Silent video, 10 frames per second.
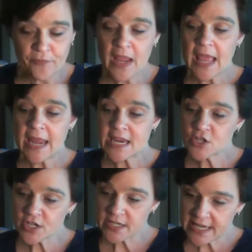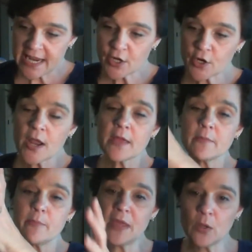And each container
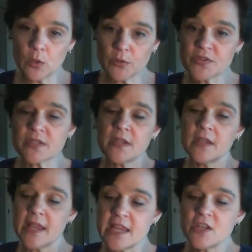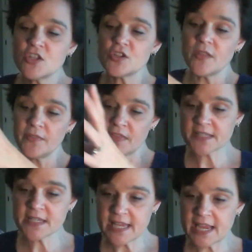builds, this
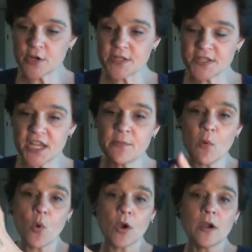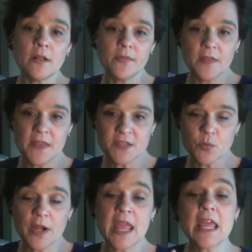container is 10 more than this
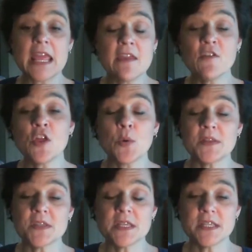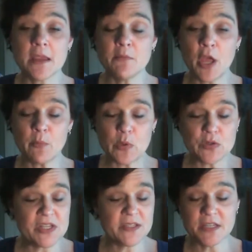one, even though it's the same
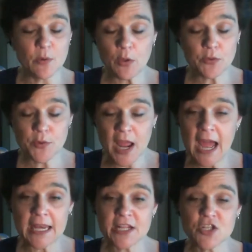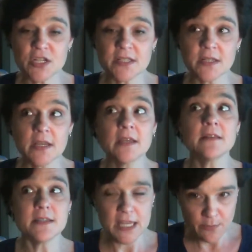numbers. It's 0 through 9, it's just
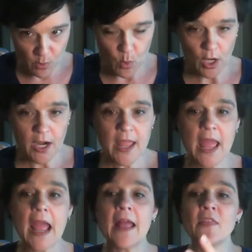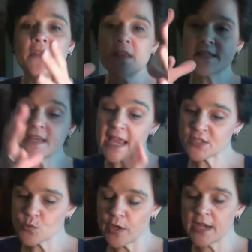10 more. And then this
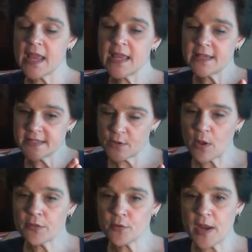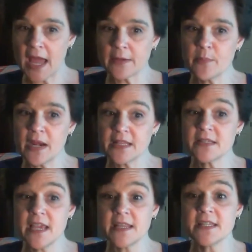next one is 0 through 9, but it's
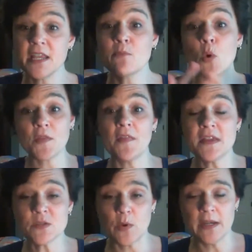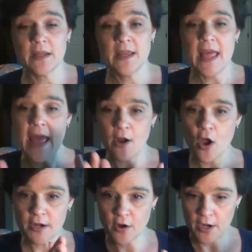yet 10 more than this one, and
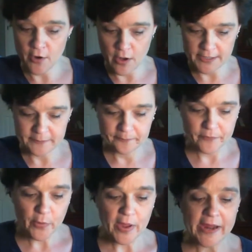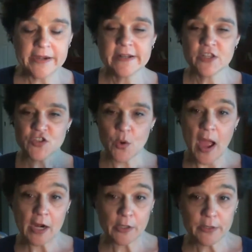on and on and on. Okay, so
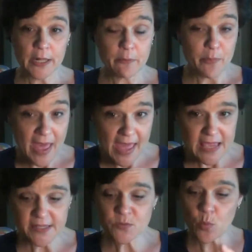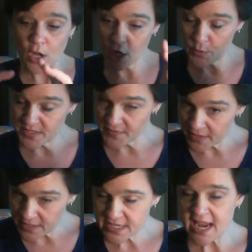our base, what goes in the
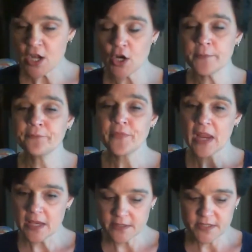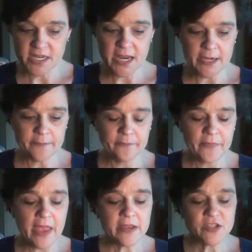container, is 10.
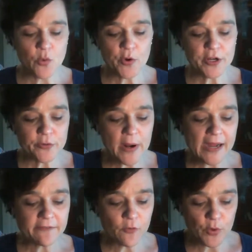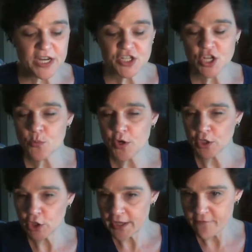So we're going to write 42. We're going to
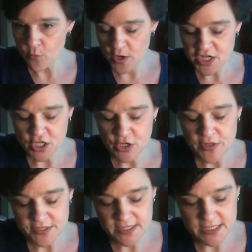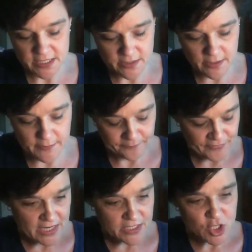look at 42. This is at the
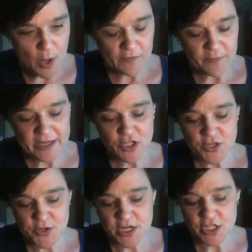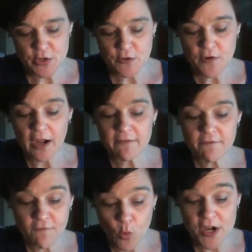top of page 32. You've got
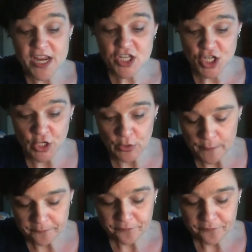42.